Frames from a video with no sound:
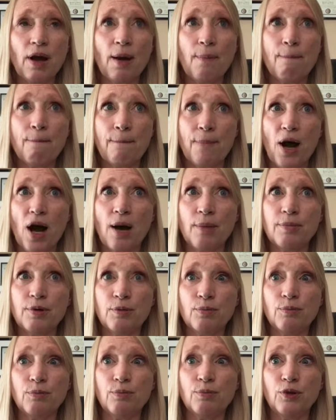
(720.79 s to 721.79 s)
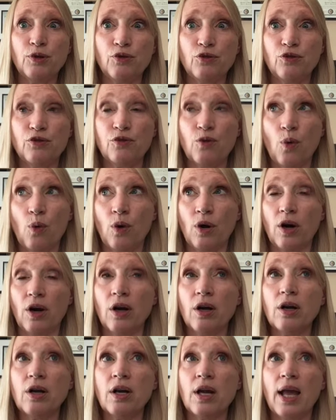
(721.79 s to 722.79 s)
a bobbin
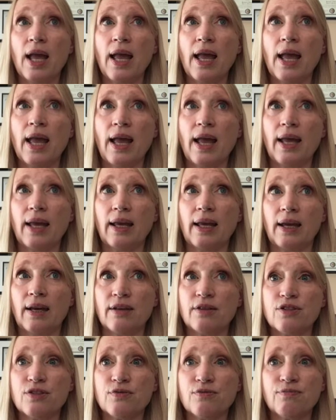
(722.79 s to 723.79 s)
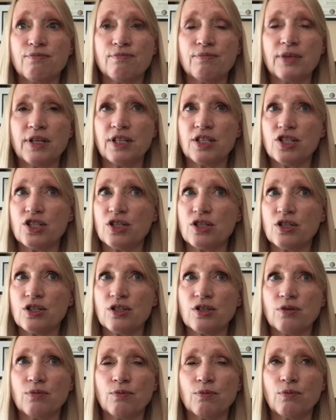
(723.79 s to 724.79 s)
before, and it just
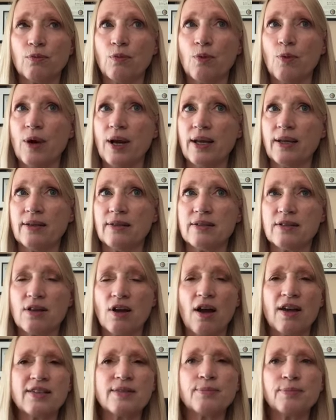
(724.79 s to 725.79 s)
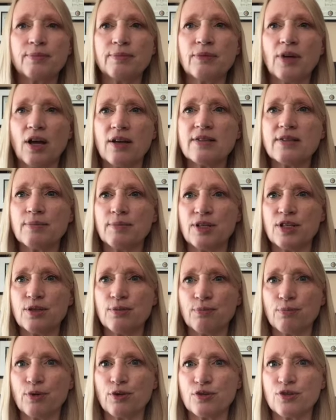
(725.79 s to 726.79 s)
was causing me
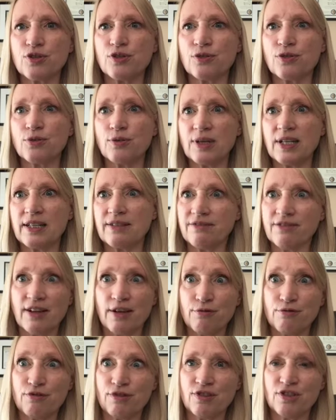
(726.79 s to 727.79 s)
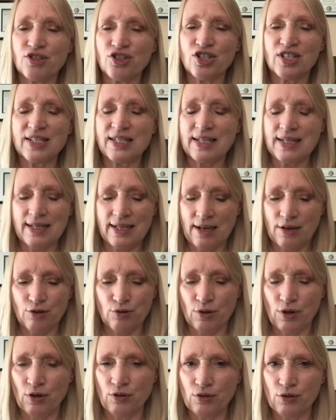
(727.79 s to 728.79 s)
some personal grief. I was just
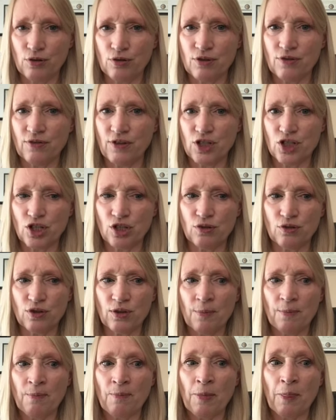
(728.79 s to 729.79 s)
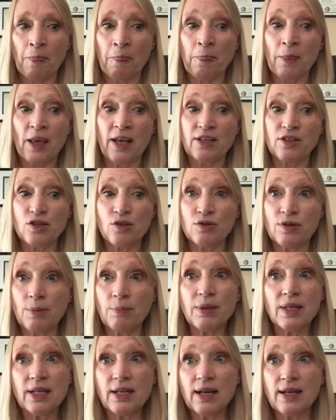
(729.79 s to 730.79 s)
encountering all sorts of issues. So
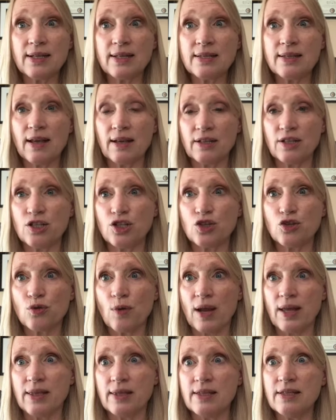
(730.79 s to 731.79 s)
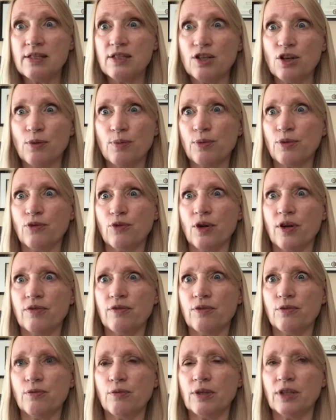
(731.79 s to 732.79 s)
something I decided to try this year before I
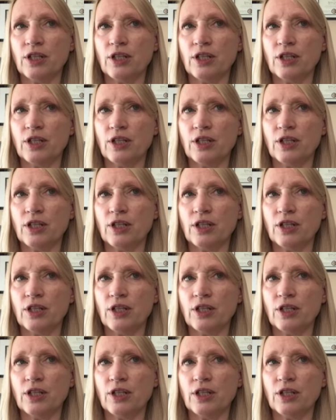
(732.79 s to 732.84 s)
even